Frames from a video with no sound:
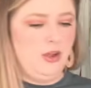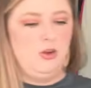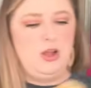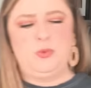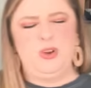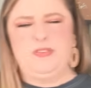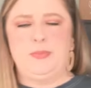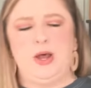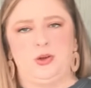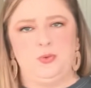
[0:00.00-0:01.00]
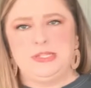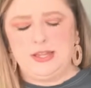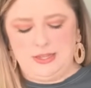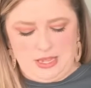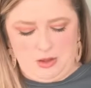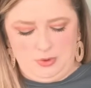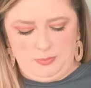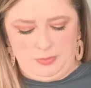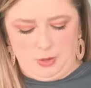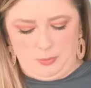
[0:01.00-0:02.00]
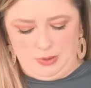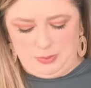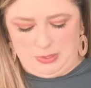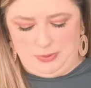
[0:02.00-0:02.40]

I won't even bother reselling that one, but I'll probably